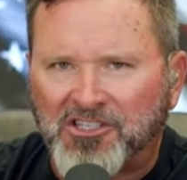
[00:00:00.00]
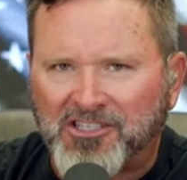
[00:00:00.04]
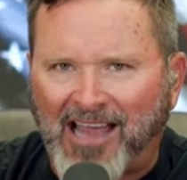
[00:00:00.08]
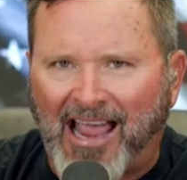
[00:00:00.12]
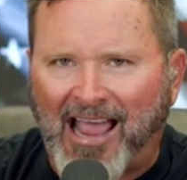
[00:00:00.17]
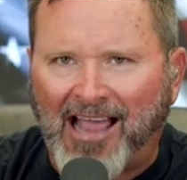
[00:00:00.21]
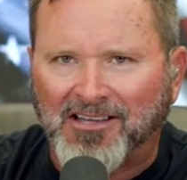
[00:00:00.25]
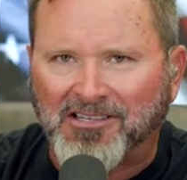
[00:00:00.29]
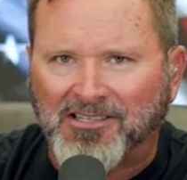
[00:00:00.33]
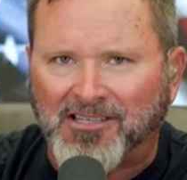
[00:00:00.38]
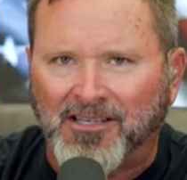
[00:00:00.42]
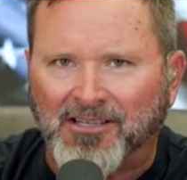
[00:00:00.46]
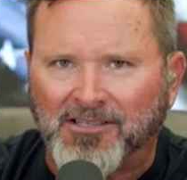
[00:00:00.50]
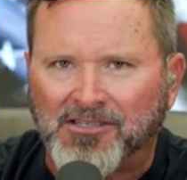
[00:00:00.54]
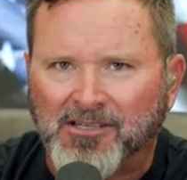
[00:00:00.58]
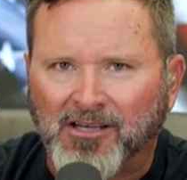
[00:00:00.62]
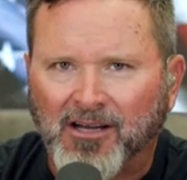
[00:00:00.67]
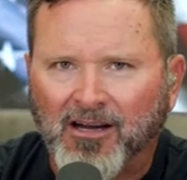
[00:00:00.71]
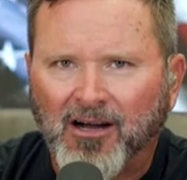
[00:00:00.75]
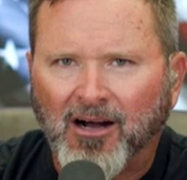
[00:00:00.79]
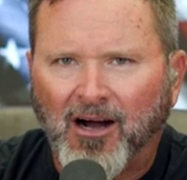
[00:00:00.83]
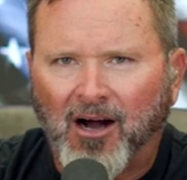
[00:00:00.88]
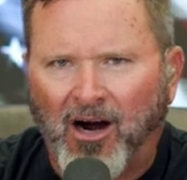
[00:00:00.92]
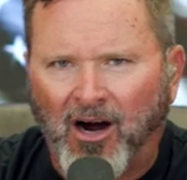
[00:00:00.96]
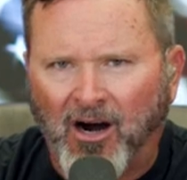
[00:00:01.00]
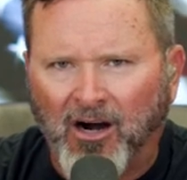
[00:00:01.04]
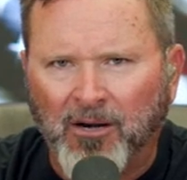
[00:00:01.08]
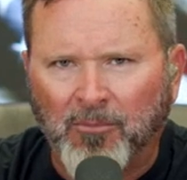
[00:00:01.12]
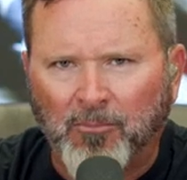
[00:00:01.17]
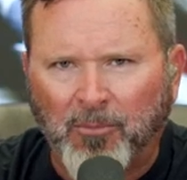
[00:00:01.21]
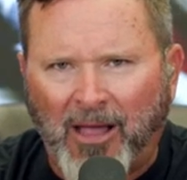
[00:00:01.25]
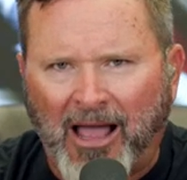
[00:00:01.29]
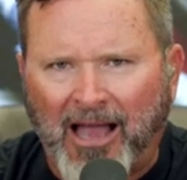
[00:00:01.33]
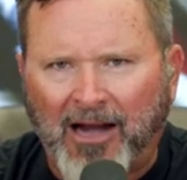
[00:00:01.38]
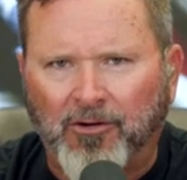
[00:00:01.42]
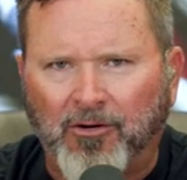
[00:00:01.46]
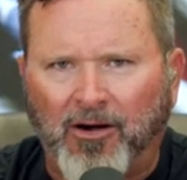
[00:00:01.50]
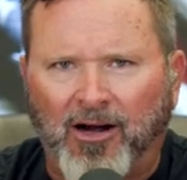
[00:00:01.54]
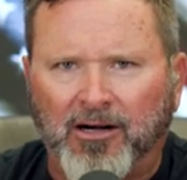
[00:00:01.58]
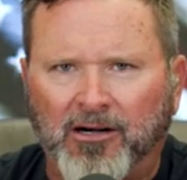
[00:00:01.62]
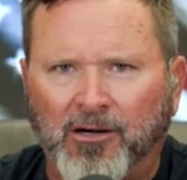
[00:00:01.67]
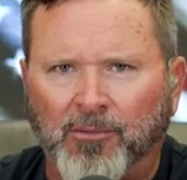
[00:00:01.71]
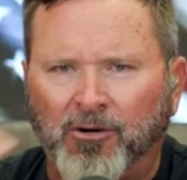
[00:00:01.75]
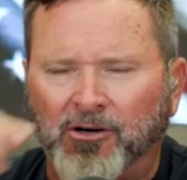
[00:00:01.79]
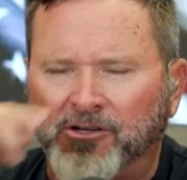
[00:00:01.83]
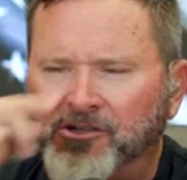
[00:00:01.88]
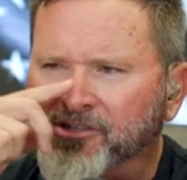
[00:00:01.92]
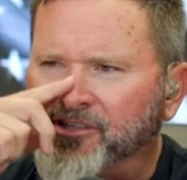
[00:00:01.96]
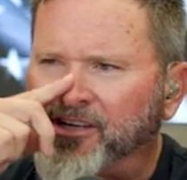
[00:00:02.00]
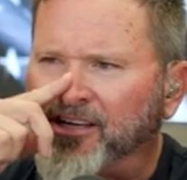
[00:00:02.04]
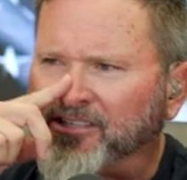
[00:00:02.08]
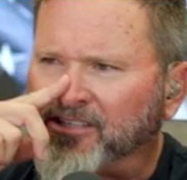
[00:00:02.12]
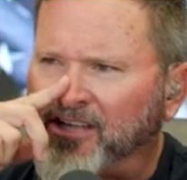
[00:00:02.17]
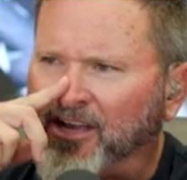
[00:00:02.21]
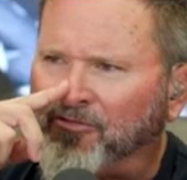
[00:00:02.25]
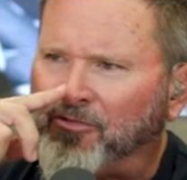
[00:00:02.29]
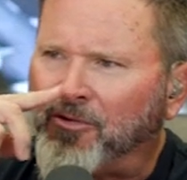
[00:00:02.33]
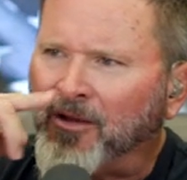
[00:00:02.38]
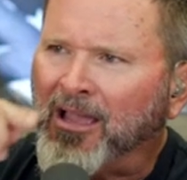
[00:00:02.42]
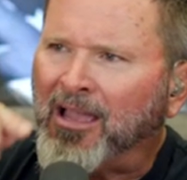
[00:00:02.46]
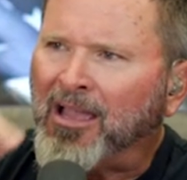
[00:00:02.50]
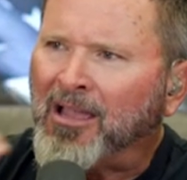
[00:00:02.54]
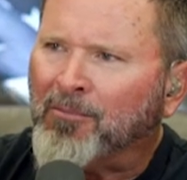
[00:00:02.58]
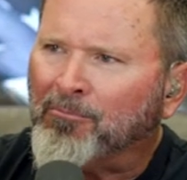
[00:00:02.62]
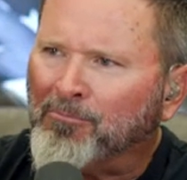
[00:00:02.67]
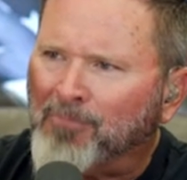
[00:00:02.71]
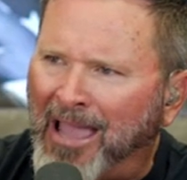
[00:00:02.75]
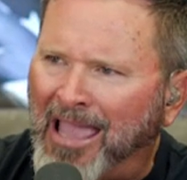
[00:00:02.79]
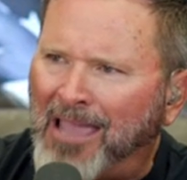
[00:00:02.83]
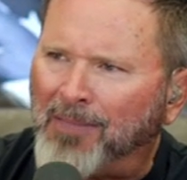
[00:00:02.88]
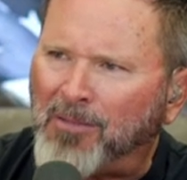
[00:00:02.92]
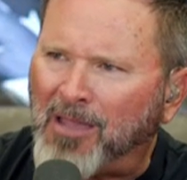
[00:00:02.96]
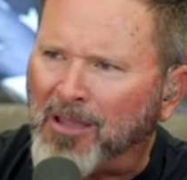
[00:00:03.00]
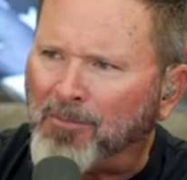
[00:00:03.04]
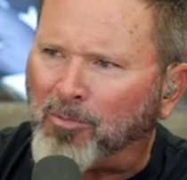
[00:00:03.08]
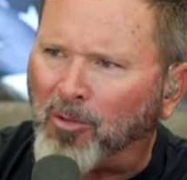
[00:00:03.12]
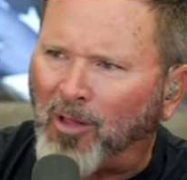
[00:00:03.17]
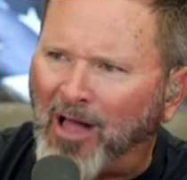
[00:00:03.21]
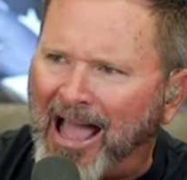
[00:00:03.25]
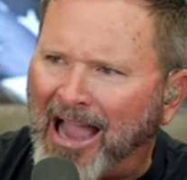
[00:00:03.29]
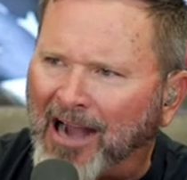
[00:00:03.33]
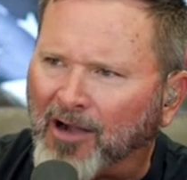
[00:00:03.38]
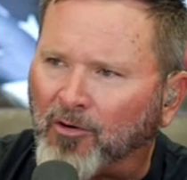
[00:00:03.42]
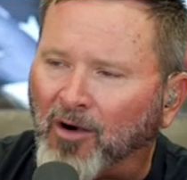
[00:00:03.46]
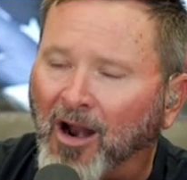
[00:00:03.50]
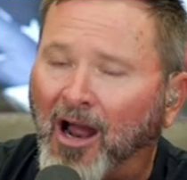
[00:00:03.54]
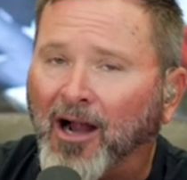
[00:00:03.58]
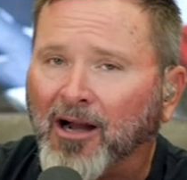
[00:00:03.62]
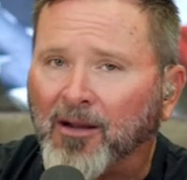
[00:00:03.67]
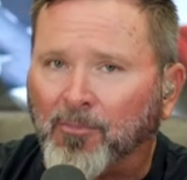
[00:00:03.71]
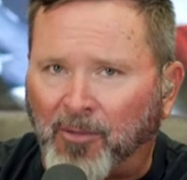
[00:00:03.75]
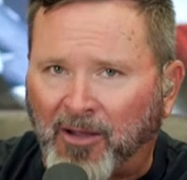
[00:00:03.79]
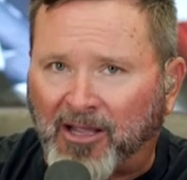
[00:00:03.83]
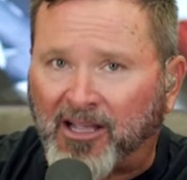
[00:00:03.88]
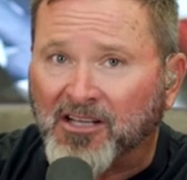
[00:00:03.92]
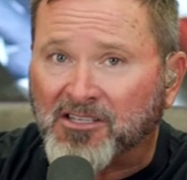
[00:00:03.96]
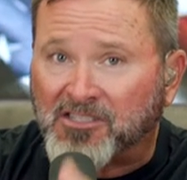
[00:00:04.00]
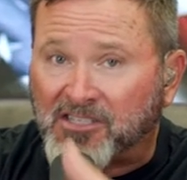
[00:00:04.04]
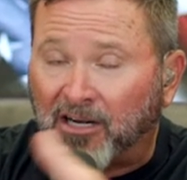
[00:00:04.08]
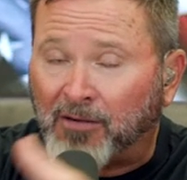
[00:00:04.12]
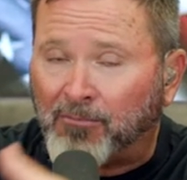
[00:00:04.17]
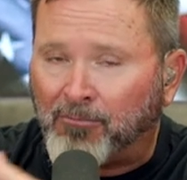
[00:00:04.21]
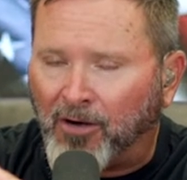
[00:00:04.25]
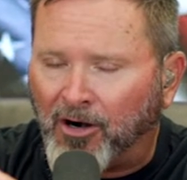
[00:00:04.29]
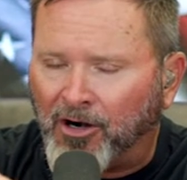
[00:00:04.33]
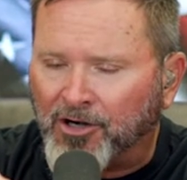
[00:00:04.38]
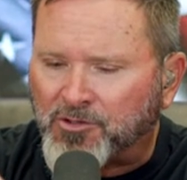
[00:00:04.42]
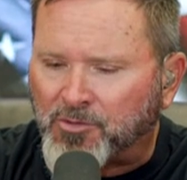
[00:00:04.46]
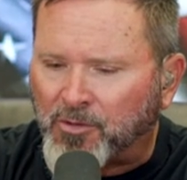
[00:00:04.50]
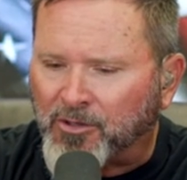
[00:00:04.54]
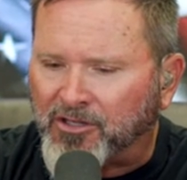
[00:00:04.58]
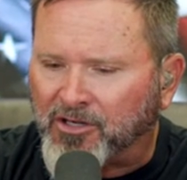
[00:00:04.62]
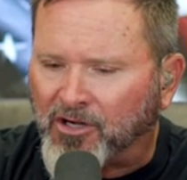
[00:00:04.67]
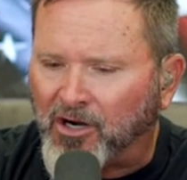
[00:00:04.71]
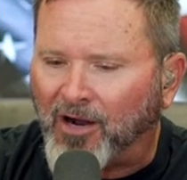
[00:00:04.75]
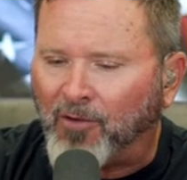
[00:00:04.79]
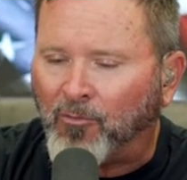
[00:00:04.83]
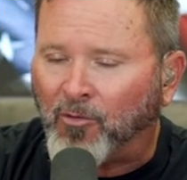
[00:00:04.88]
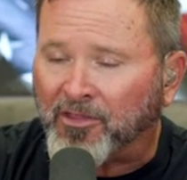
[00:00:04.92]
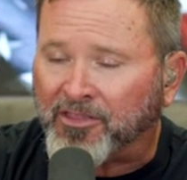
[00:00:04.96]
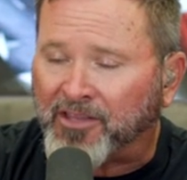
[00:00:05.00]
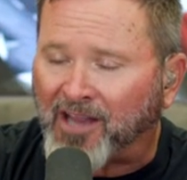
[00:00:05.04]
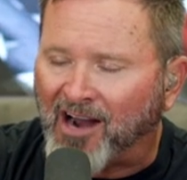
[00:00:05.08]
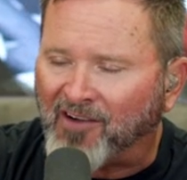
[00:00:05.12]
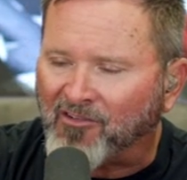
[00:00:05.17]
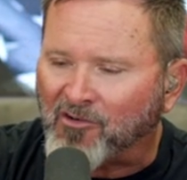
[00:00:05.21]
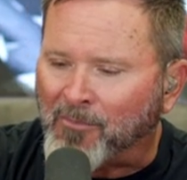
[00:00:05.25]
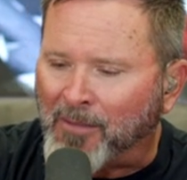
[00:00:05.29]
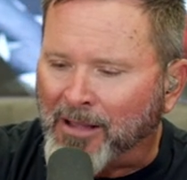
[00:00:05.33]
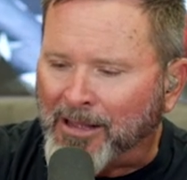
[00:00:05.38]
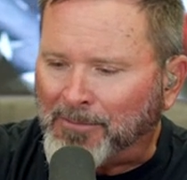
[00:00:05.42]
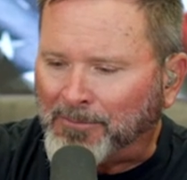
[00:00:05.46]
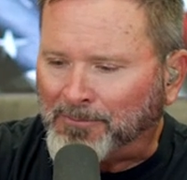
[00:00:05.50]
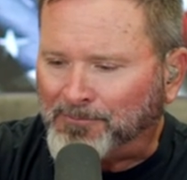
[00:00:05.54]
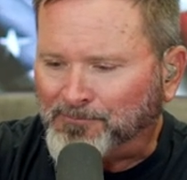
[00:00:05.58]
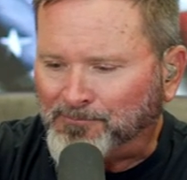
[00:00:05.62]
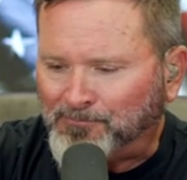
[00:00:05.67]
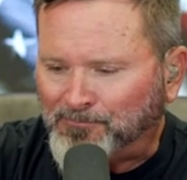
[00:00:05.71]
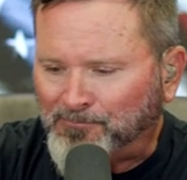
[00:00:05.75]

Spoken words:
assassins are in BlackRock commercials, as if maybe BlackRock, because they're merged with government,